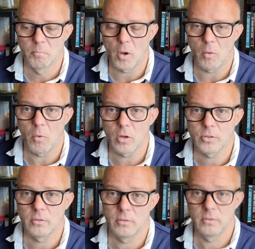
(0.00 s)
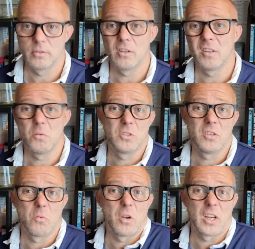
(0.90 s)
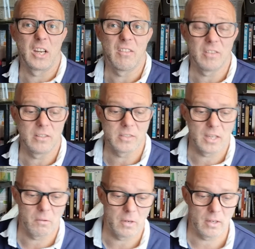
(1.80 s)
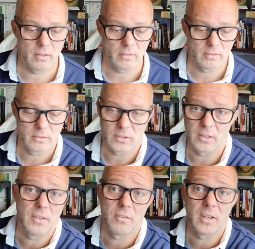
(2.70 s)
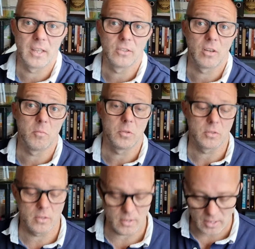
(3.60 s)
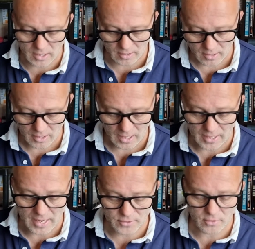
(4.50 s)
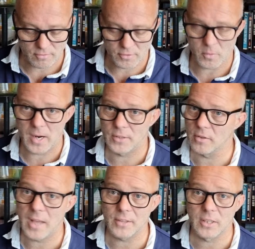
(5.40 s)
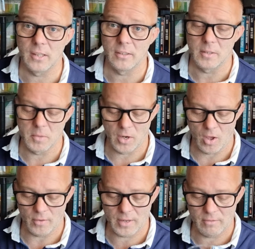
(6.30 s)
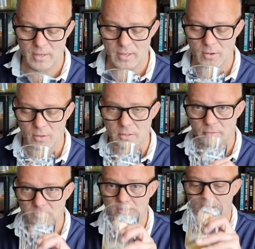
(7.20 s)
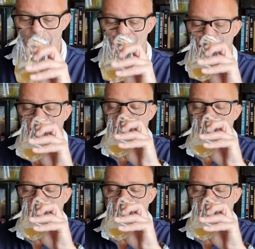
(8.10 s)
pot wash, so he was only working evenings anyway. So he never really saw much of the day and hasn't done for a while, so that's killed him a lot. That really knocked him for six.